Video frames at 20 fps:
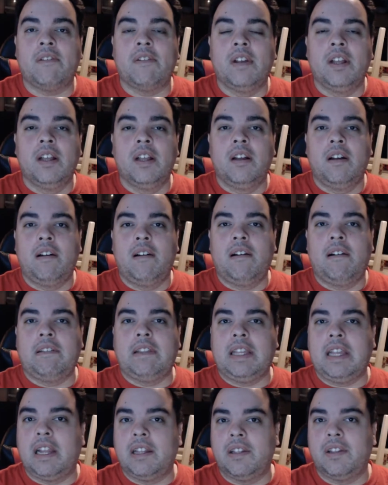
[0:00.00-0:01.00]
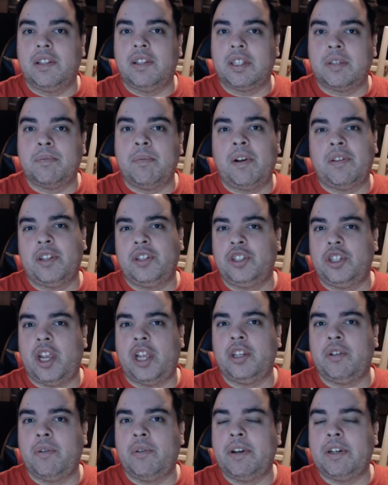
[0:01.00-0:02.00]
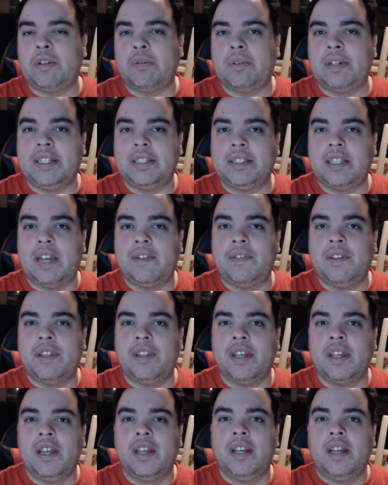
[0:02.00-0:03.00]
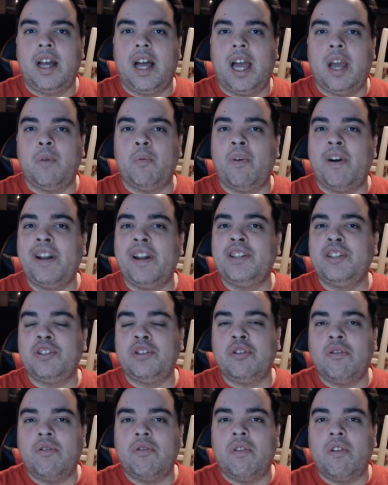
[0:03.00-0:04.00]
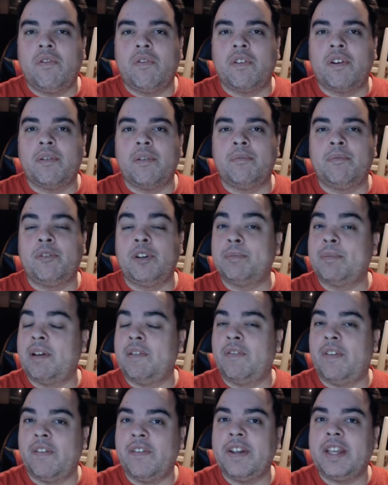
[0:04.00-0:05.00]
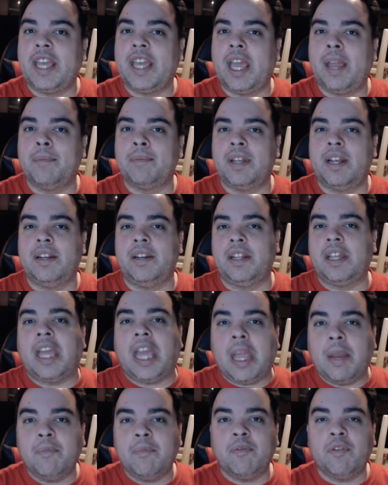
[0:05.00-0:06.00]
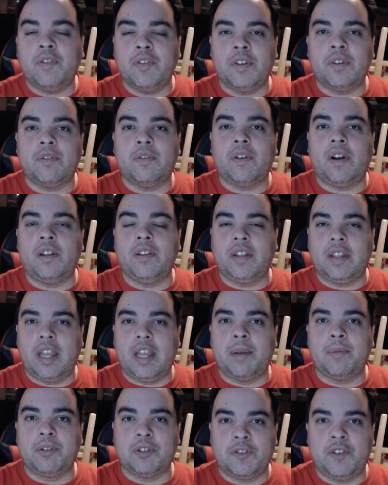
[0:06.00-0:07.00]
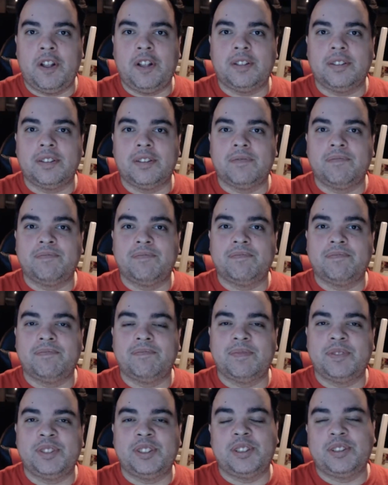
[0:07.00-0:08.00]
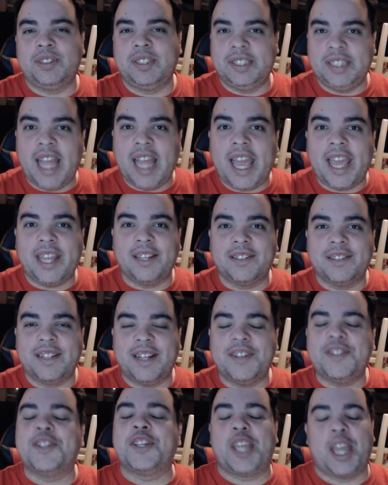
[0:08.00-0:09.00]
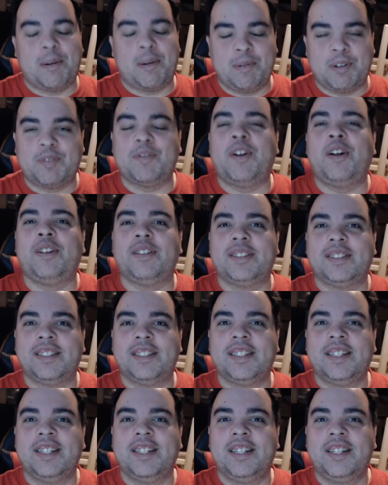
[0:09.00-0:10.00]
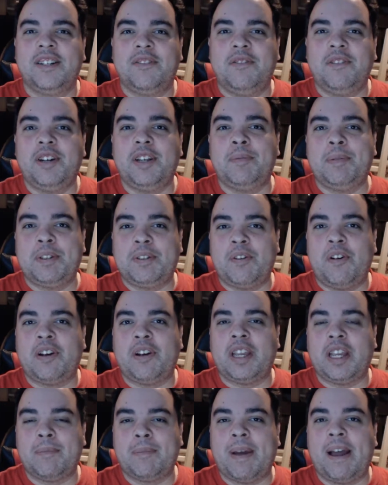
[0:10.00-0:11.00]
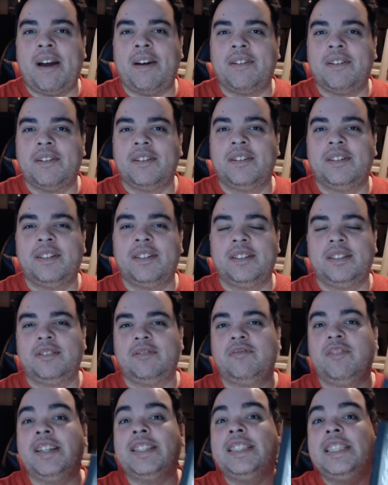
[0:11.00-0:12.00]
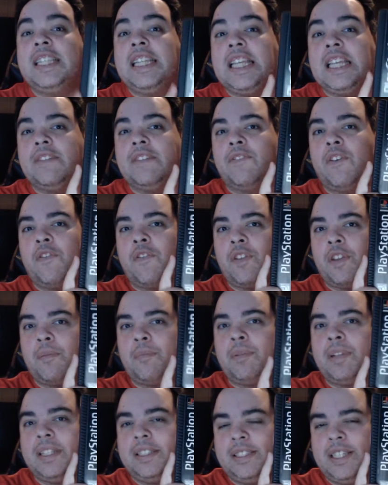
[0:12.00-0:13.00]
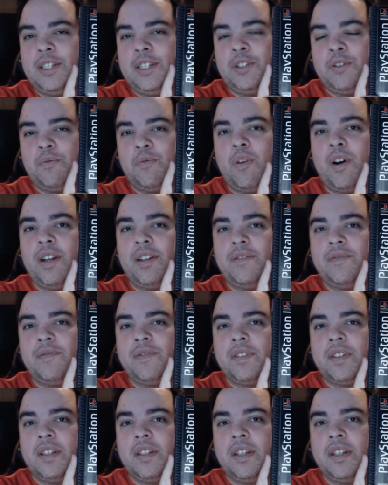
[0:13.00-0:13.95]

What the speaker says: out at the end of this month on January 27th, I wanted to go over one of my favorite games and a game review on the Gamers Vault. So today, on the Gamers Vault, we're going to be talking about Resident Evil for the PlayStation 1.